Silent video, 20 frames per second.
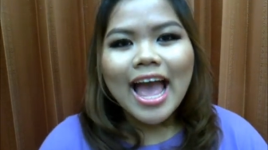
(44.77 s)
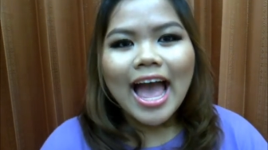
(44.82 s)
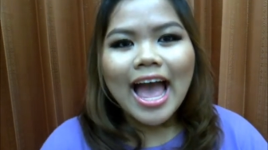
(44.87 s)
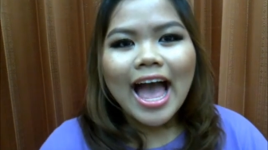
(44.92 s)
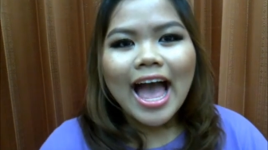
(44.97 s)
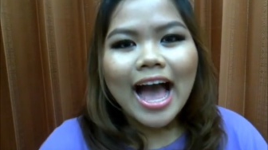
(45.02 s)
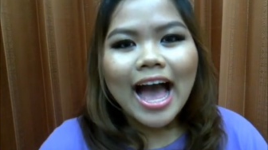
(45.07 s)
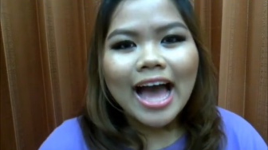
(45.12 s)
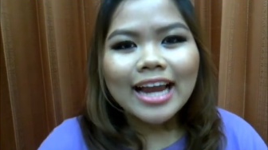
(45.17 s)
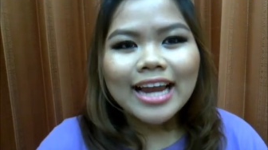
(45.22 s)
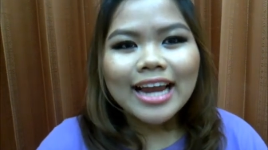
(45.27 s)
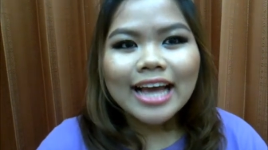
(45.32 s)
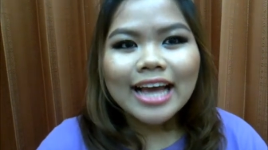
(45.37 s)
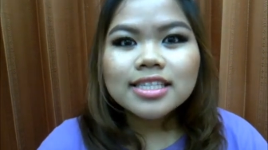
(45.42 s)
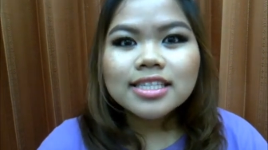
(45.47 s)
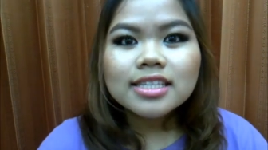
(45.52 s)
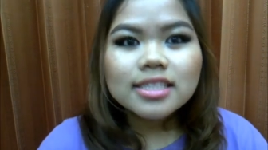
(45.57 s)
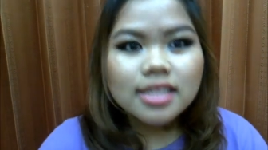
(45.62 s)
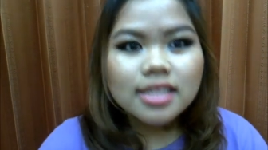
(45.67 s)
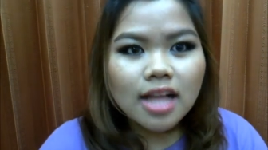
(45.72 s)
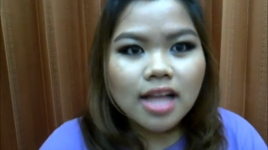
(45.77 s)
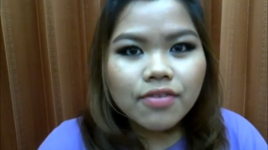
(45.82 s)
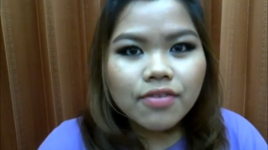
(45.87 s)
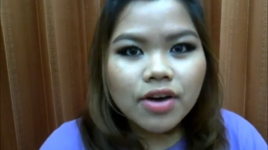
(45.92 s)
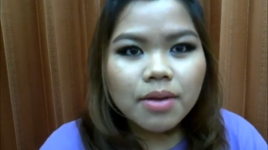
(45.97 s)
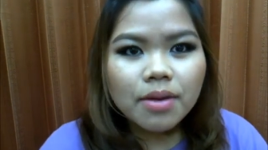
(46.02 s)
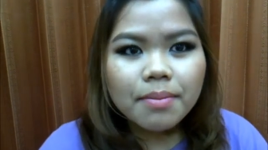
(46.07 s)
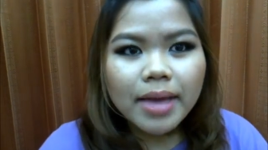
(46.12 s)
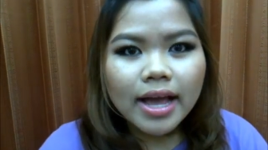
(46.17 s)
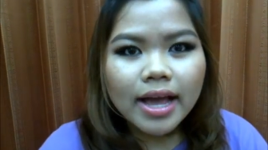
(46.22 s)
And I just love
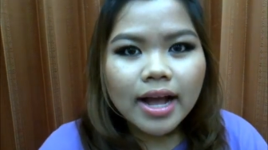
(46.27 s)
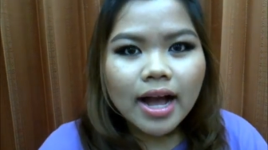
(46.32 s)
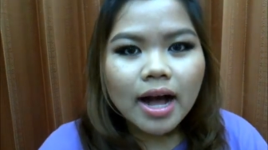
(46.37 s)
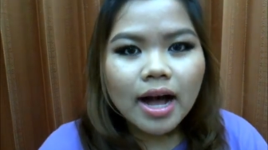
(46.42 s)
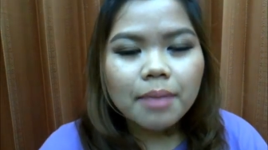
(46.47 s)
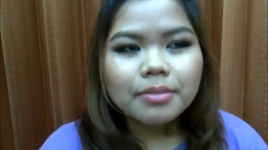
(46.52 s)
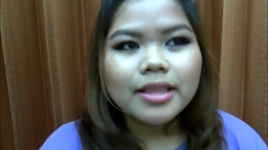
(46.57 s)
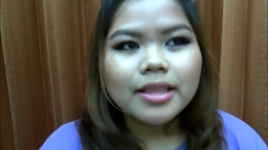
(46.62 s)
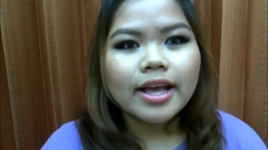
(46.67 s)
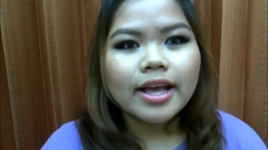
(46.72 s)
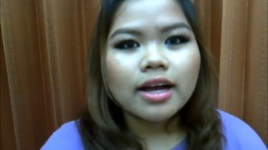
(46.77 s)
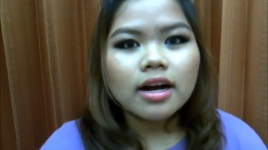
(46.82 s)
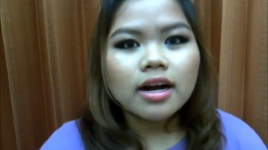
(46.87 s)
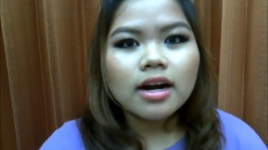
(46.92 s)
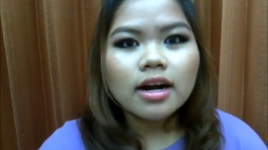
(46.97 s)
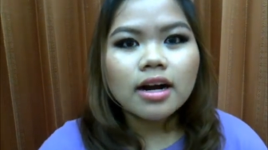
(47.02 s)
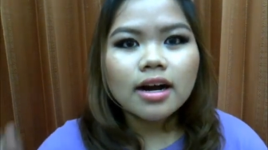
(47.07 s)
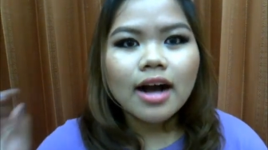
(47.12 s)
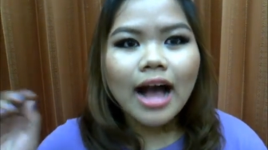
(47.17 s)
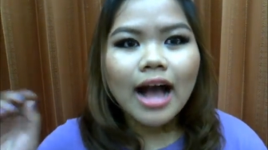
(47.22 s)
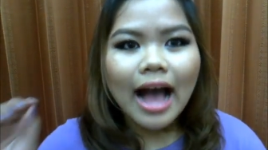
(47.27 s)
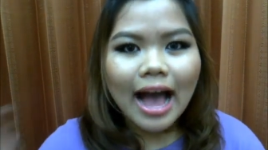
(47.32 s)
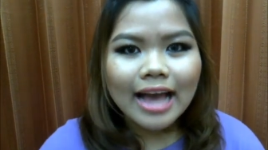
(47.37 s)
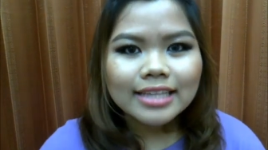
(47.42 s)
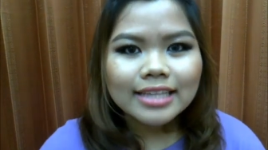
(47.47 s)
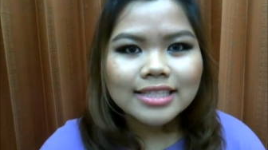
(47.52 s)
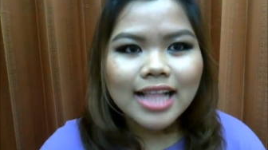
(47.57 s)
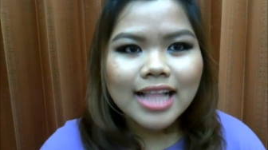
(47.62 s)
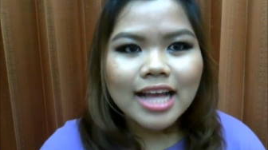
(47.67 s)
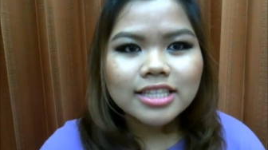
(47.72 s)
her makeup, like her
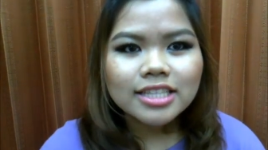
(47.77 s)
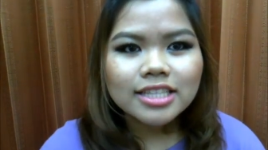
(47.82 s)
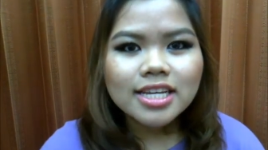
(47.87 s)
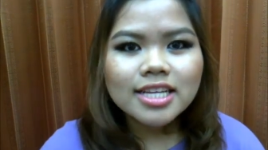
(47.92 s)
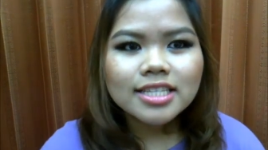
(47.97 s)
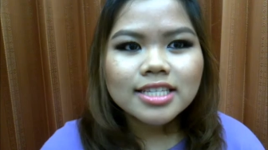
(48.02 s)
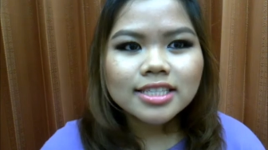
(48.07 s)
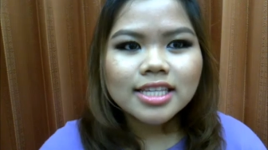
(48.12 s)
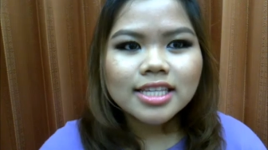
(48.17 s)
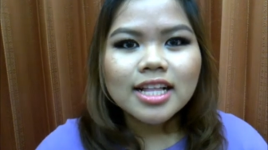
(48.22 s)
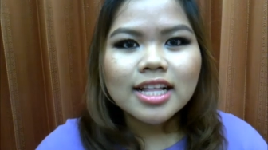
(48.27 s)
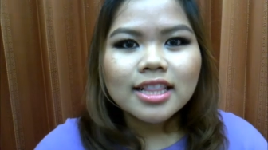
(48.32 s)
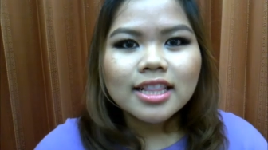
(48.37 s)
eyelashes.